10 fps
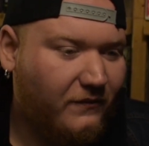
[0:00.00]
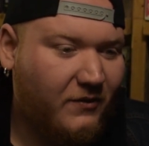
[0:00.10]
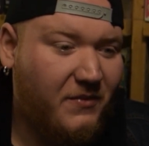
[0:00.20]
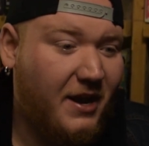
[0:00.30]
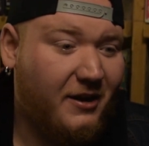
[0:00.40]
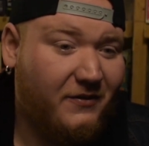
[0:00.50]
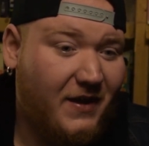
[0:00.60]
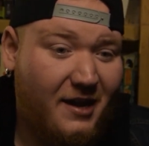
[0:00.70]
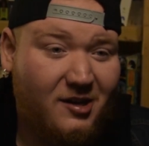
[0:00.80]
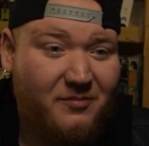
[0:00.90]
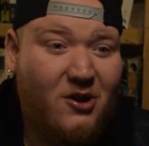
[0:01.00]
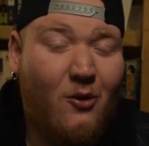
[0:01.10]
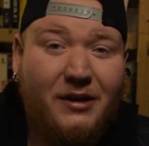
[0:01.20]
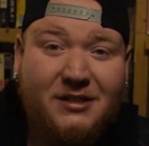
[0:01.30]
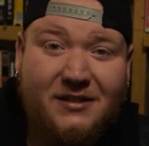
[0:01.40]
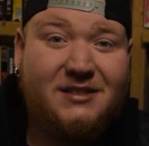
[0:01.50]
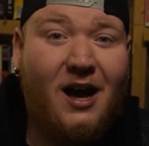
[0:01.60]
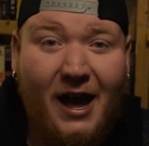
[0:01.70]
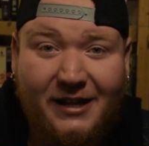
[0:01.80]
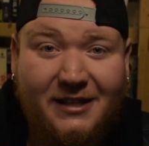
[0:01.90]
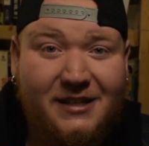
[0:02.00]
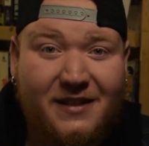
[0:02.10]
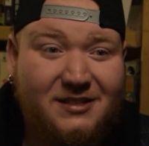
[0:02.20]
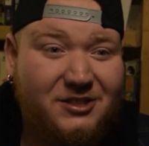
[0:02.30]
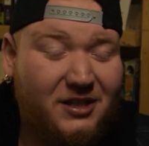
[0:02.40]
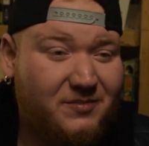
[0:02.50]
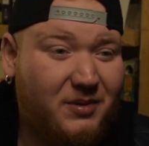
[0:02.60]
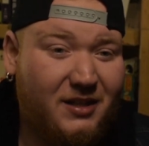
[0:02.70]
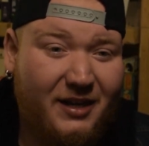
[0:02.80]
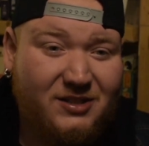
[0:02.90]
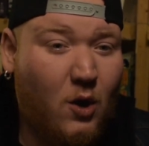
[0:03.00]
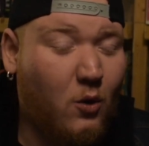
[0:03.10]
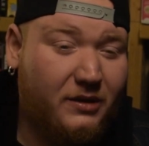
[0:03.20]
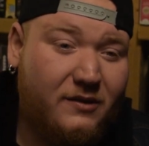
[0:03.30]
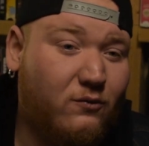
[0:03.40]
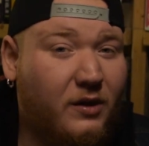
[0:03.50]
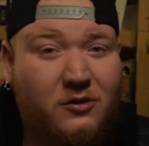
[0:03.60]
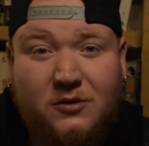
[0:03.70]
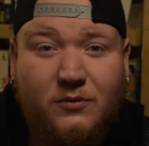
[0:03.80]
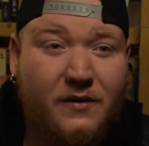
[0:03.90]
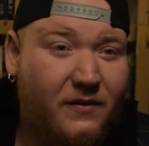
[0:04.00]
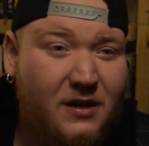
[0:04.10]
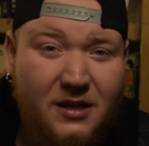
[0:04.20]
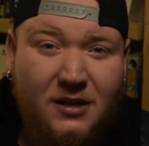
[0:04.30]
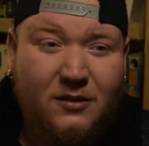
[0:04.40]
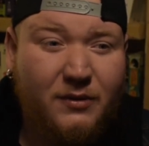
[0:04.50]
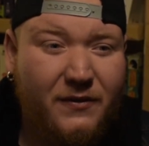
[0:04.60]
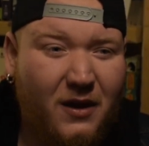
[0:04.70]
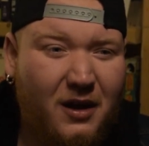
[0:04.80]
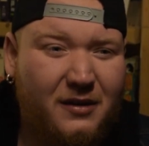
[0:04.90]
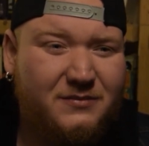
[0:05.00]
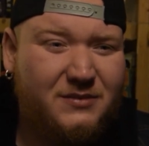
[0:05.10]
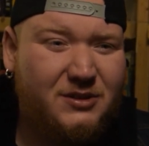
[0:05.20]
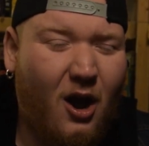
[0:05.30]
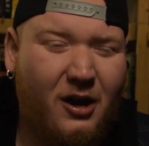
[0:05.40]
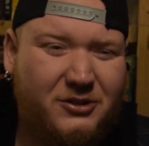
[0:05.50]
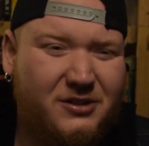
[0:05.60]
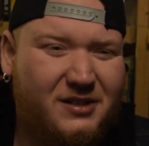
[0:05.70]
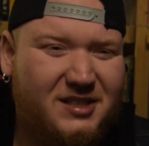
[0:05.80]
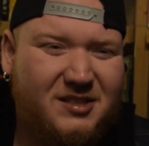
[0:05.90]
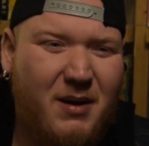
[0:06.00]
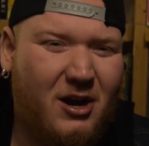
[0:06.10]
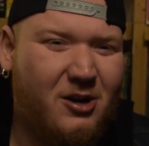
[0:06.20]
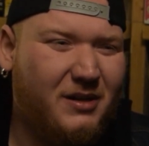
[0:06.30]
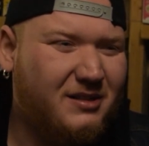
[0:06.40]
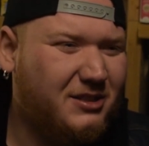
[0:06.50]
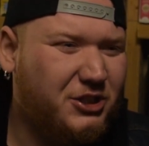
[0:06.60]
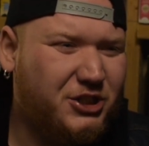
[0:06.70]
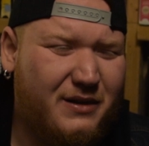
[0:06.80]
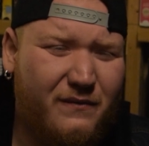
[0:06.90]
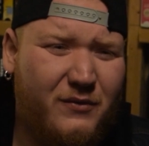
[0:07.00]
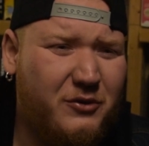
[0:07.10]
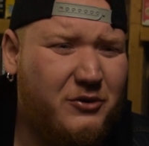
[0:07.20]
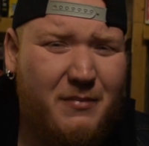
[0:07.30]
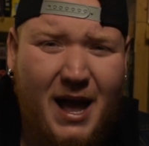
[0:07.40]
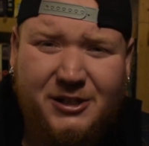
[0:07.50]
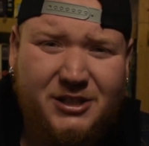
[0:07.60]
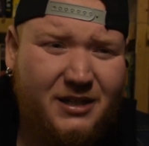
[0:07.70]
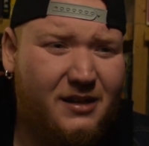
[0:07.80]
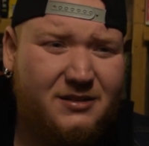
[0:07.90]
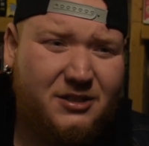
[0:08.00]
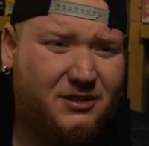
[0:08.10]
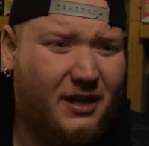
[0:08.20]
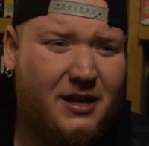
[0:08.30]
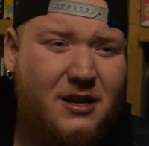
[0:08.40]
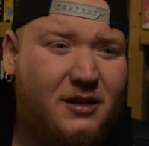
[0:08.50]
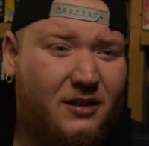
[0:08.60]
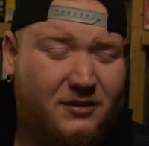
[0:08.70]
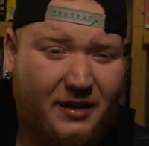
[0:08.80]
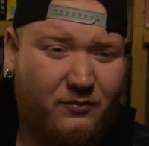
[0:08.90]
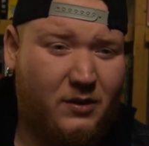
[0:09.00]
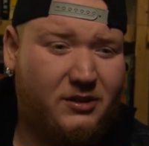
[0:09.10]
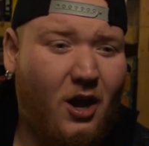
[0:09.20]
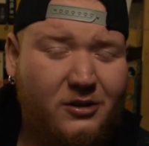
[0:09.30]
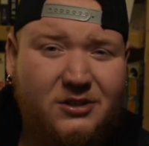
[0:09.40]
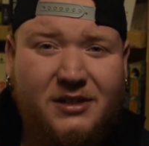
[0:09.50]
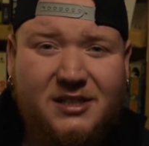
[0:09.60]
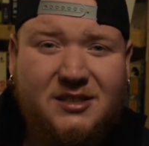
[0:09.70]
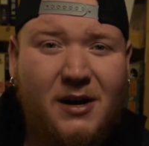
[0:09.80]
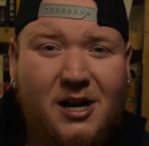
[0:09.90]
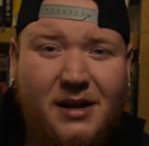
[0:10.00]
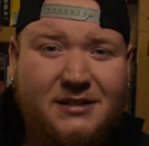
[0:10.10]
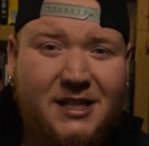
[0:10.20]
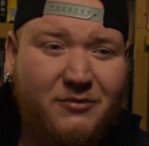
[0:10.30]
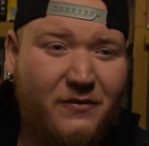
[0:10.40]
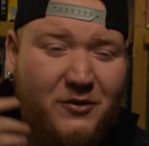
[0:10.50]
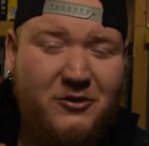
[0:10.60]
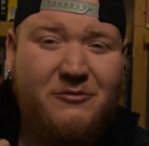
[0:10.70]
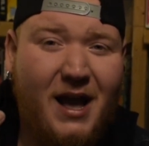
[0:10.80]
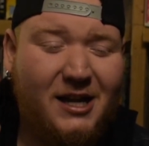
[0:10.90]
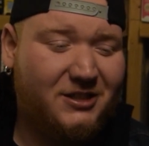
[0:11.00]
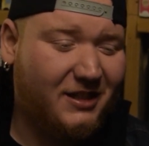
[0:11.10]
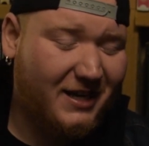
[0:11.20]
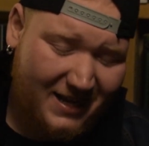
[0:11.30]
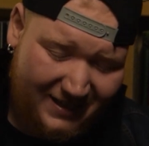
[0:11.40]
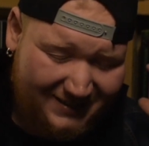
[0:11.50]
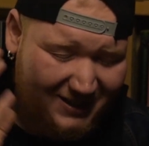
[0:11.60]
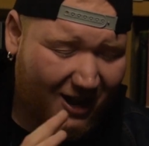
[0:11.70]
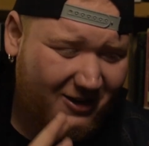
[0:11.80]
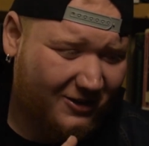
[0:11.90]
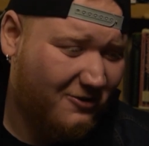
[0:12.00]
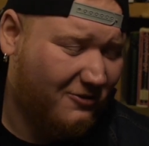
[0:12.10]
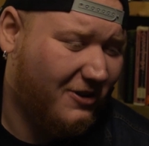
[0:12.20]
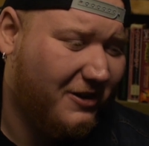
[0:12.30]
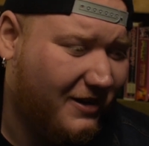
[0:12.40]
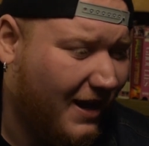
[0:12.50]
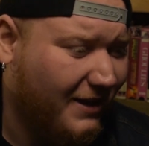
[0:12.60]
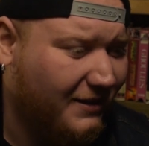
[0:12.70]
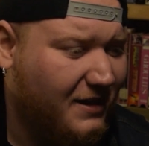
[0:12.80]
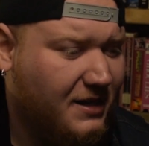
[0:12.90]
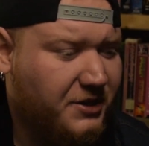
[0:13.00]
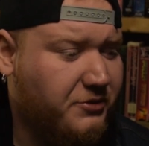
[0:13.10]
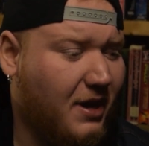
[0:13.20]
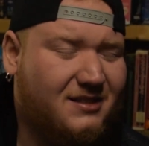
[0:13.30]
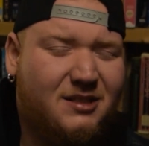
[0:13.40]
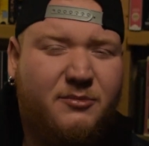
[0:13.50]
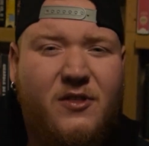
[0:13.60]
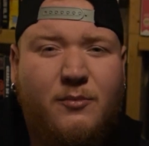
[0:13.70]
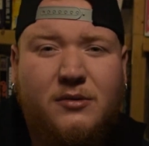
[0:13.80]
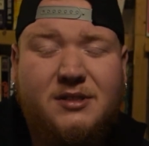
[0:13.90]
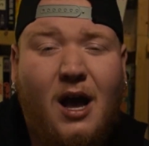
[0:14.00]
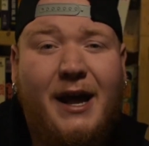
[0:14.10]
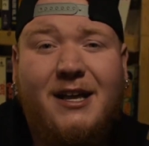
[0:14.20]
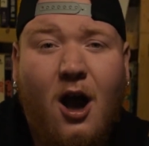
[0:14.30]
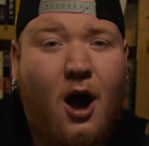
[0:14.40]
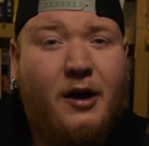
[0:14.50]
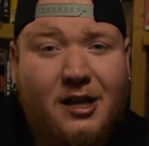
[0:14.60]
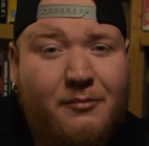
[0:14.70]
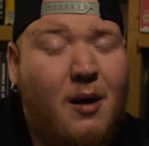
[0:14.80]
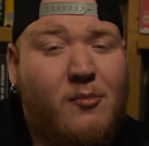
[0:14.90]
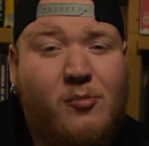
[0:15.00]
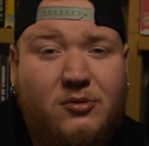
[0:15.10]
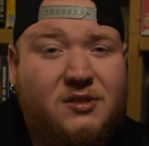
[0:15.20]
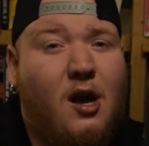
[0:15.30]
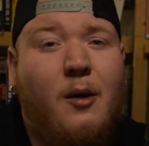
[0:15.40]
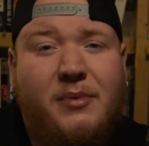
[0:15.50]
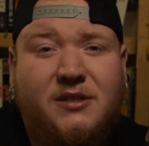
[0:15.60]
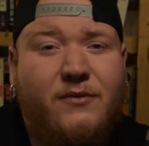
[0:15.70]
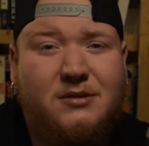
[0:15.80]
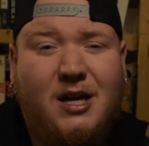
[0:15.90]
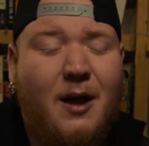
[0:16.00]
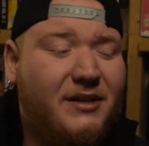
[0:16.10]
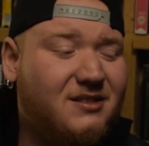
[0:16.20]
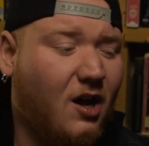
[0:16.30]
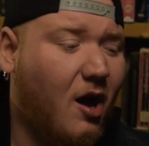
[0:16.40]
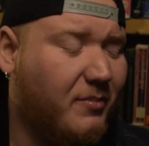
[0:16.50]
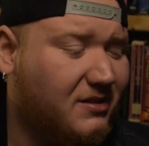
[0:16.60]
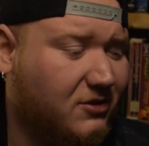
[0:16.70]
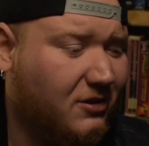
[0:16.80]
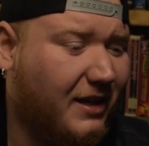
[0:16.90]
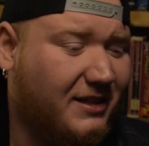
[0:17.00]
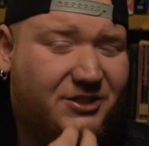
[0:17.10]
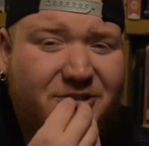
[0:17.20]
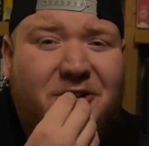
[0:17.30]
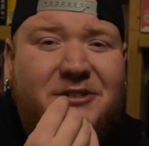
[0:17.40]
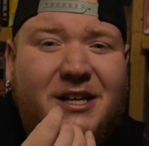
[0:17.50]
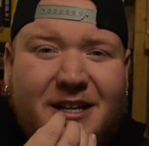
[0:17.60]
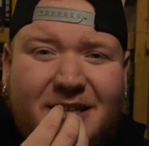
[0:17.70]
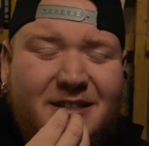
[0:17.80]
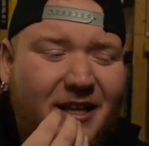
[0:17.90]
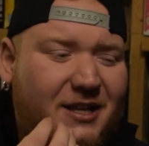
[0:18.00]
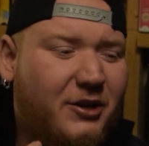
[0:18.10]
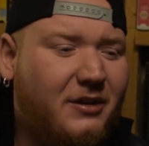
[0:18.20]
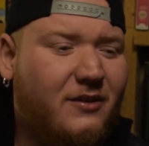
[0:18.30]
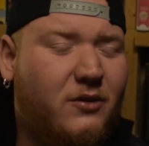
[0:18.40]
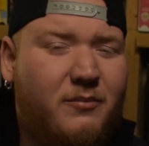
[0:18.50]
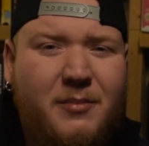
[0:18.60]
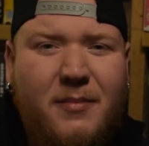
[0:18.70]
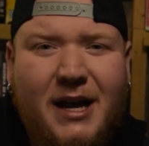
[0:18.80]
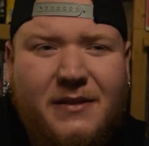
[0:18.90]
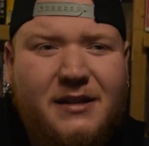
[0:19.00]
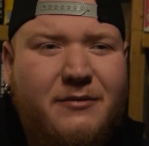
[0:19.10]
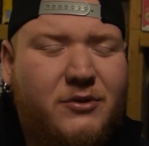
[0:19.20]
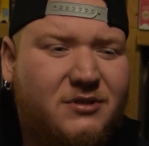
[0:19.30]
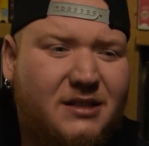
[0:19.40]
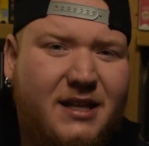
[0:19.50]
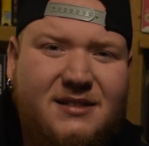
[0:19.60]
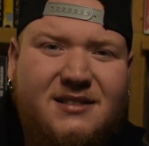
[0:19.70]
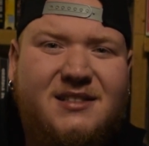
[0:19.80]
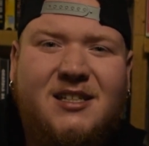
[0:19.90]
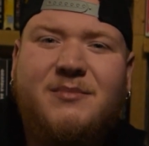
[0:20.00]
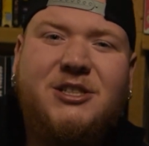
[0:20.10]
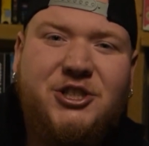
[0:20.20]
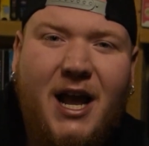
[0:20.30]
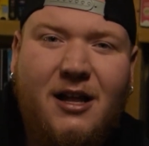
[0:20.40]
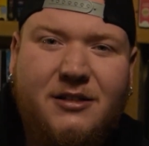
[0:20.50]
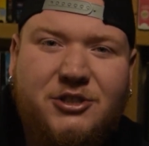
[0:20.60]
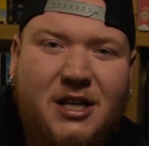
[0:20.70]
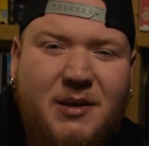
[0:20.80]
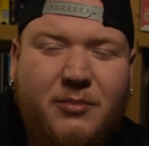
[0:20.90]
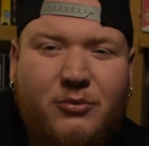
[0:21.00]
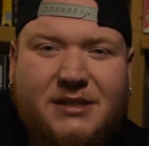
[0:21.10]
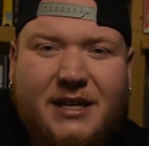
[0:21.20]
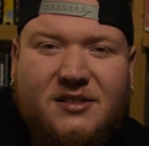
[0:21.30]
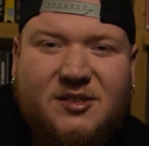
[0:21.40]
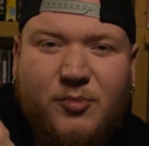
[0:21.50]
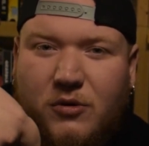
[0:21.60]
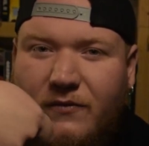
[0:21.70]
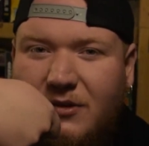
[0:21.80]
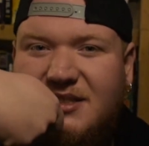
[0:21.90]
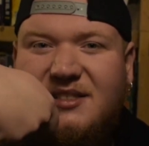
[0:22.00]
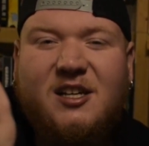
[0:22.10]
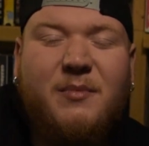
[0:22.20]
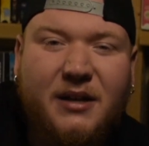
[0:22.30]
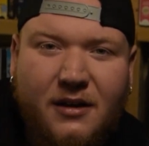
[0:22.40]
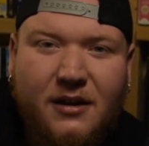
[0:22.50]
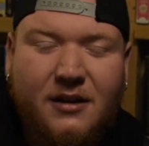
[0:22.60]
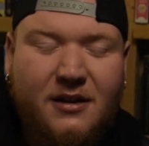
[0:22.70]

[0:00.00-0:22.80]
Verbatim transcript: from there they end up going to this island that's just been like totally riddled with with uh, doctors experiments and shit and voodoo magic and it's just like like when doctors are experimenting with voodoo magic like it's not going to go good and you get some of the most iconic memorable zombies of all time these zombies look like dirt like you know like the, remember back in the day when there was like that cinnamon challenge like people would take a spoonful of cinnamon